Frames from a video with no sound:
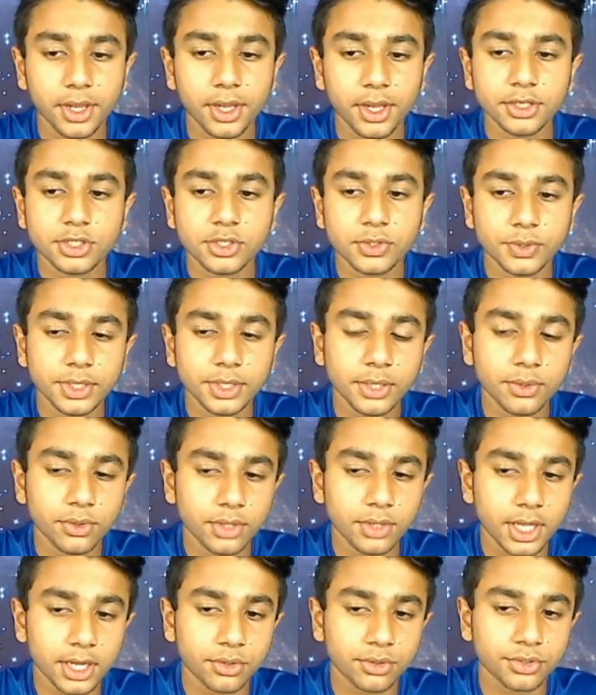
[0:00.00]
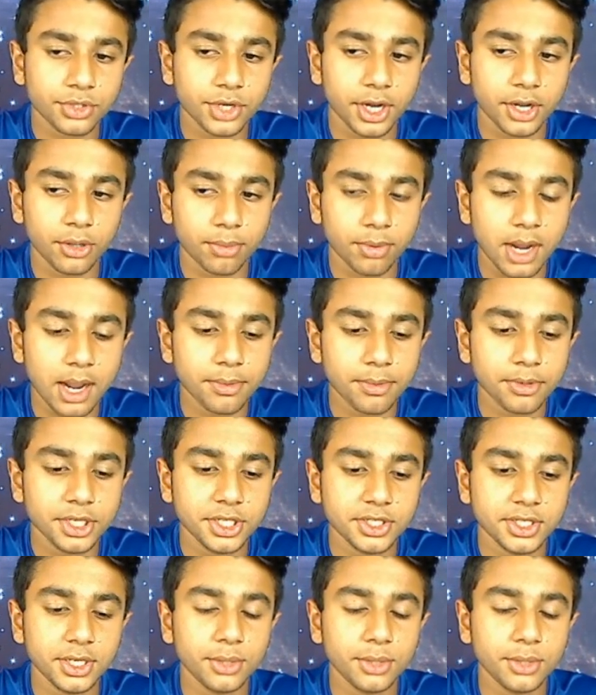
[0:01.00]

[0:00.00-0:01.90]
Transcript: So equilateral triangle properties.